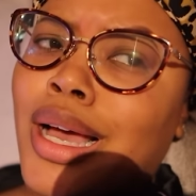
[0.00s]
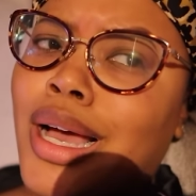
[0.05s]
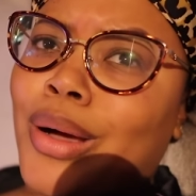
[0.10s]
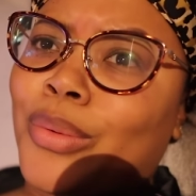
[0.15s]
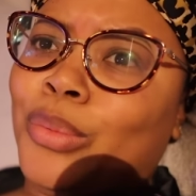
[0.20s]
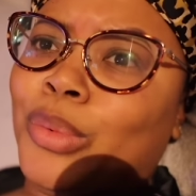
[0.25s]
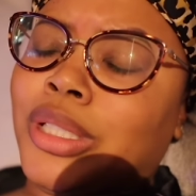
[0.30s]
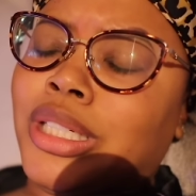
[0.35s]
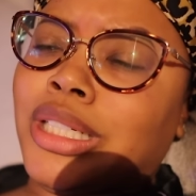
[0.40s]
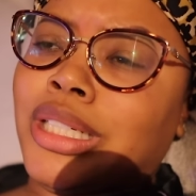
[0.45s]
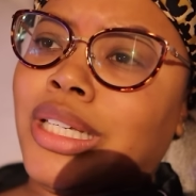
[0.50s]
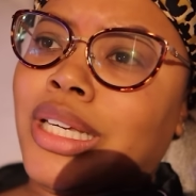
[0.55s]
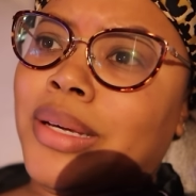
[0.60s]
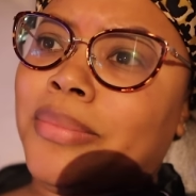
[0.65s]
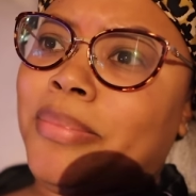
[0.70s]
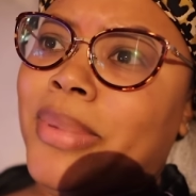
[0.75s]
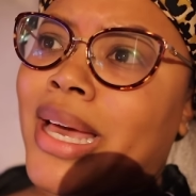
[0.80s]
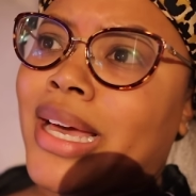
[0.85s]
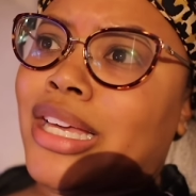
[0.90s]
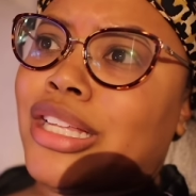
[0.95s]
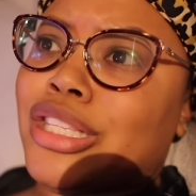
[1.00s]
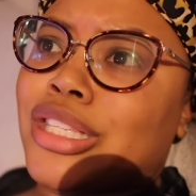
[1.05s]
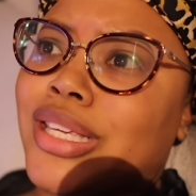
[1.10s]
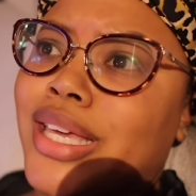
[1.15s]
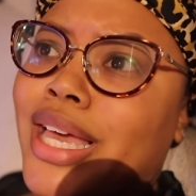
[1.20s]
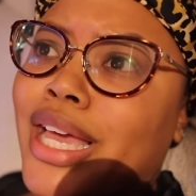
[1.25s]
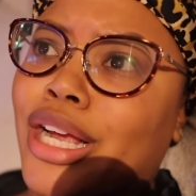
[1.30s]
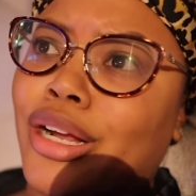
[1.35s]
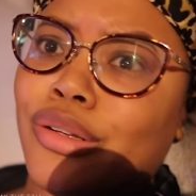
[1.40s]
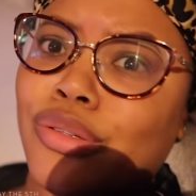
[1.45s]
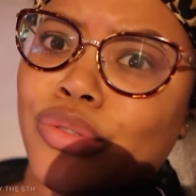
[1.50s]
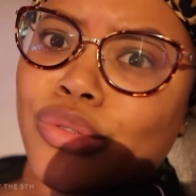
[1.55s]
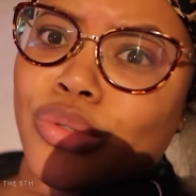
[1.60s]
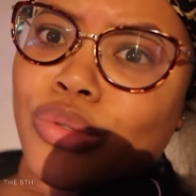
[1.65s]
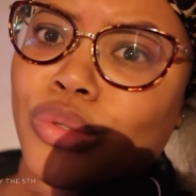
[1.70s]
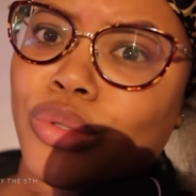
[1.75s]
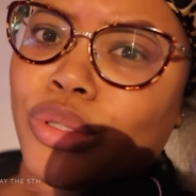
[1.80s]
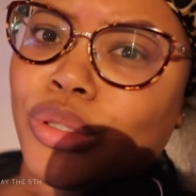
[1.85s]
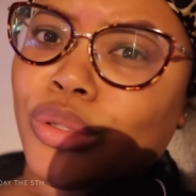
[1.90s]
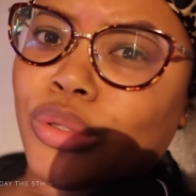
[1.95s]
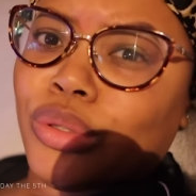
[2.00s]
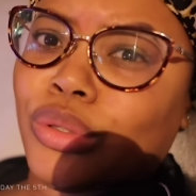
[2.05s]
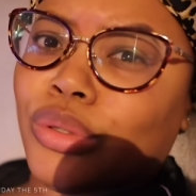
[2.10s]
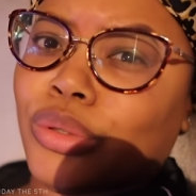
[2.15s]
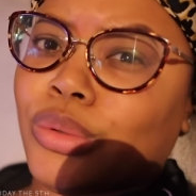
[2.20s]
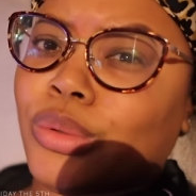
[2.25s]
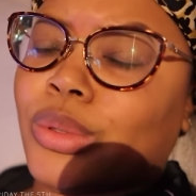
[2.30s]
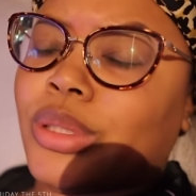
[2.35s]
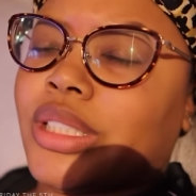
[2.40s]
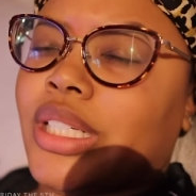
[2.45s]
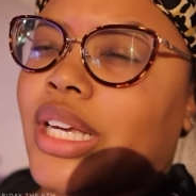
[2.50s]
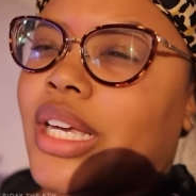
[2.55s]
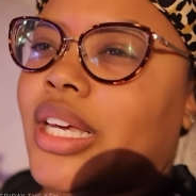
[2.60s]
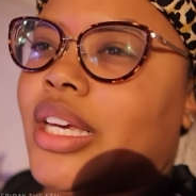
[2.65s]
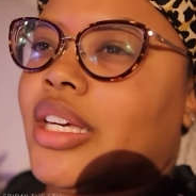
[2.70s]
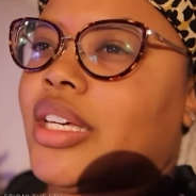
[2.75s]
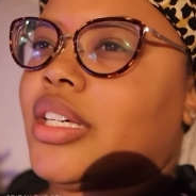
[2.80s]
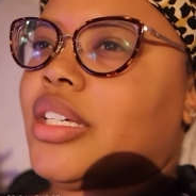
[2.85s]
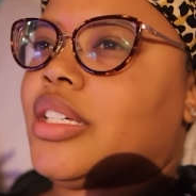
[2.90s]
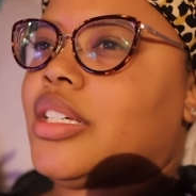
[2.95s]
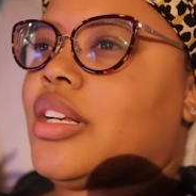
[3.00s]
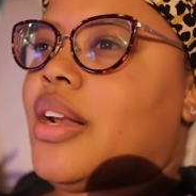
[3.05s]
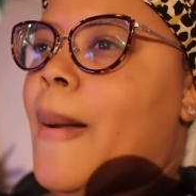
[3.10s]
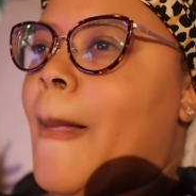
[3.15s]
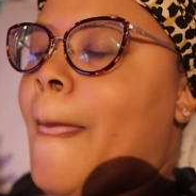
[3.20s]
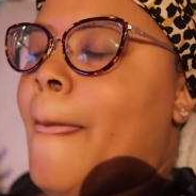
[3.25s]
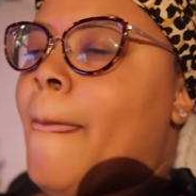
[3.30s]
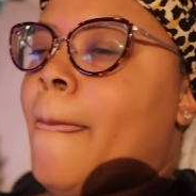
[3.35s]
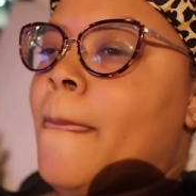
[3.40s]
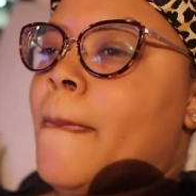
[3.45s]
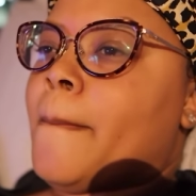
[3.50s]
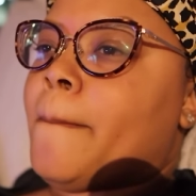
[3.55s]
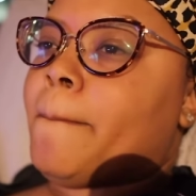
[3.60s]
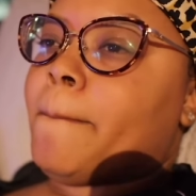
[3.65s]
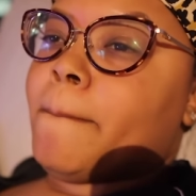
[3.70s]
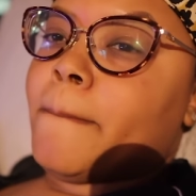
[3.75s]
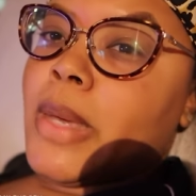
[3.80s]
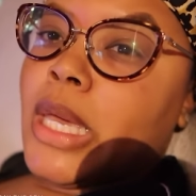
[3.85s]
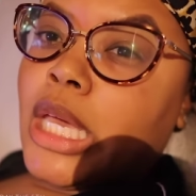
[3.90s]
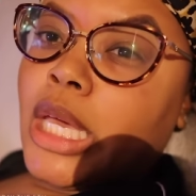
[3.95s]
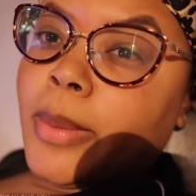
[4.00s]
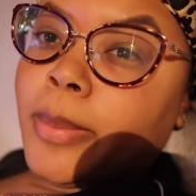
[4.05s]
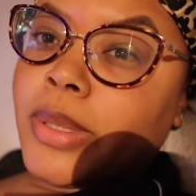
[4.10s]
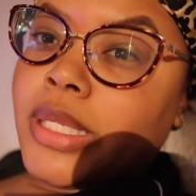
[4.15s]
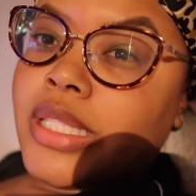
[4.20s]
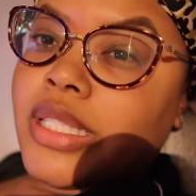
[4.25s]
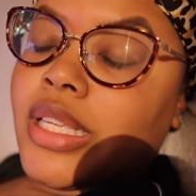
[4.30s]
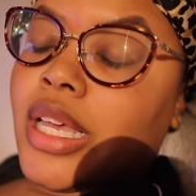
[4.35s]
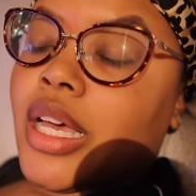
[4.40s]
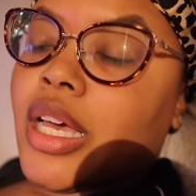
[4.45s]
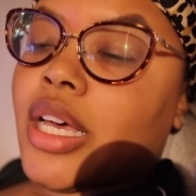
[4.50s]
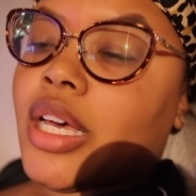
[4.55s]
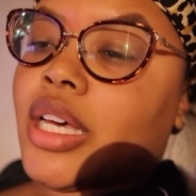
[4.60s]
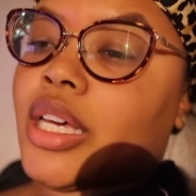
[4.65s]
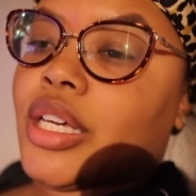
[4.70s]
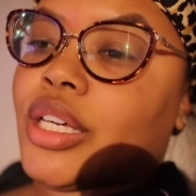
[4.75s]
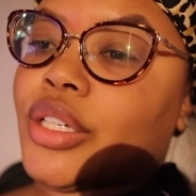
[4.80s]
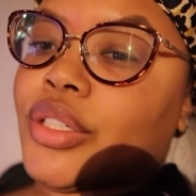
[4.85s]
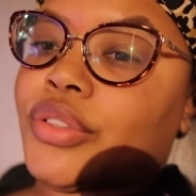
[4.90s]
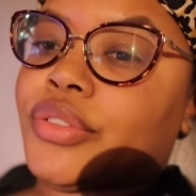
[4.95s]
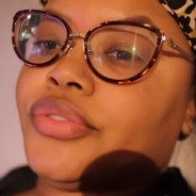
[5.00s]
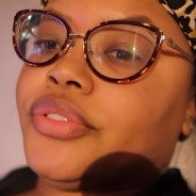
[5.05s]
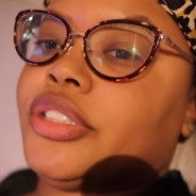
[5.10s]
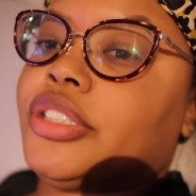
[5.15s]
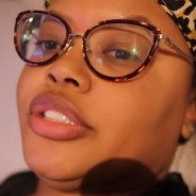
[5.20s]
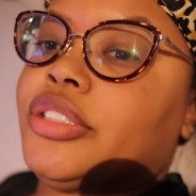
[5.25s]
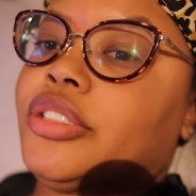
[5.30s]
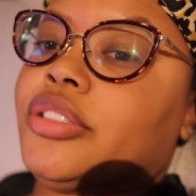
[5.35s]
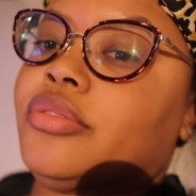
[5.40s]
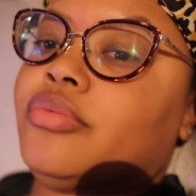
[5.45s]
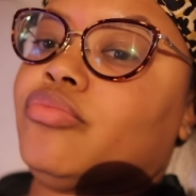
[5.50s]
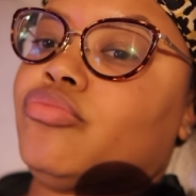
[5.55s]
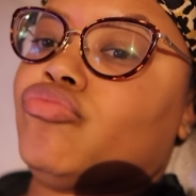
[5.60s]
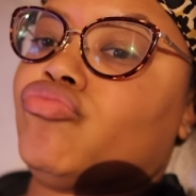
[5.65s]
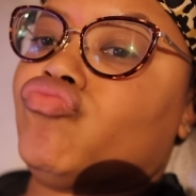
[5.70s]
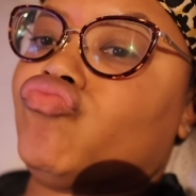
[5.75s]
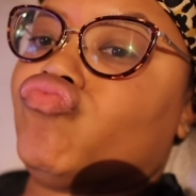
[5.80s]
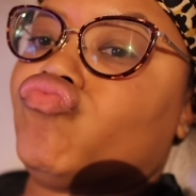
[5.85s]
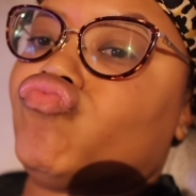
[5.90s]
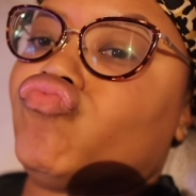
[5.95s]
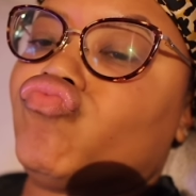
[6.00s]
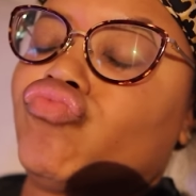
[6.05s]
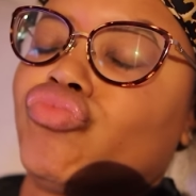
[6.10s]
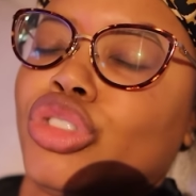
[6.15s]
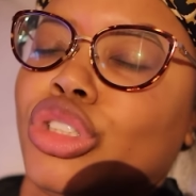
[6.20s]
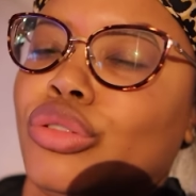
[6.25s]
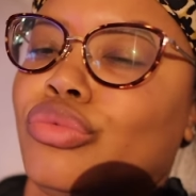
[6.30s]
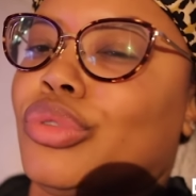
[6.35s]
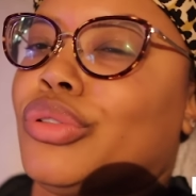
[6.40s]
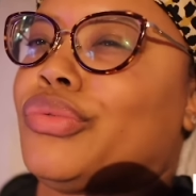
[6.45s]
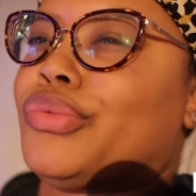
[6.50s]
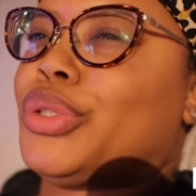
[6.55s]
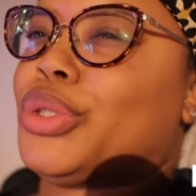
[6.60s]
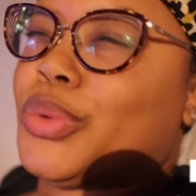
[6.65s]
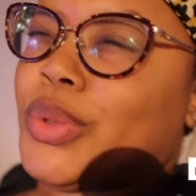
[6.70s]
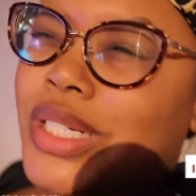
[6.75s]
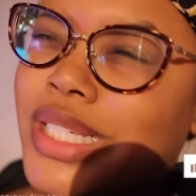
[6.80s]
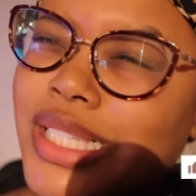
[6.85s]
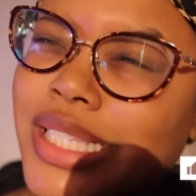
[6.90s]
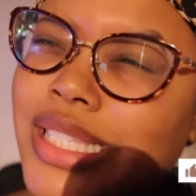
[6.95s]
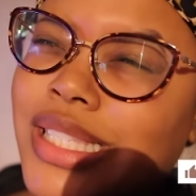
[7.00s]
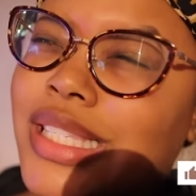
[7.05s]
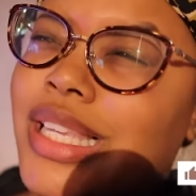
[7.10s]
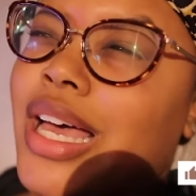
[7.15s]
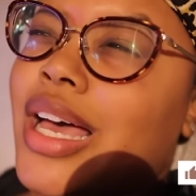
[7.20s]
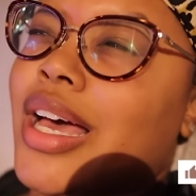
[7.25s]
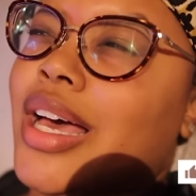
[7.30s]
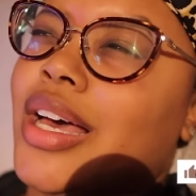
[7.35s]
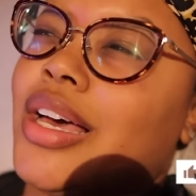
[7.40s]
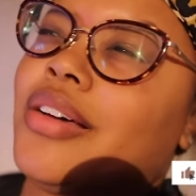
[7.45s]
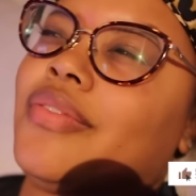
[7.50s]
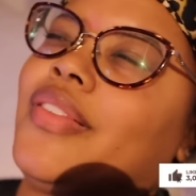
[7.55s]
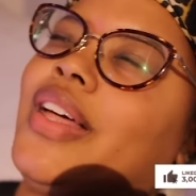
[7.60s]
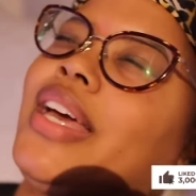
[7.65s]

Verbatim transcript: I want to get back into hair tutorials and makeup stuff and reviewing stuff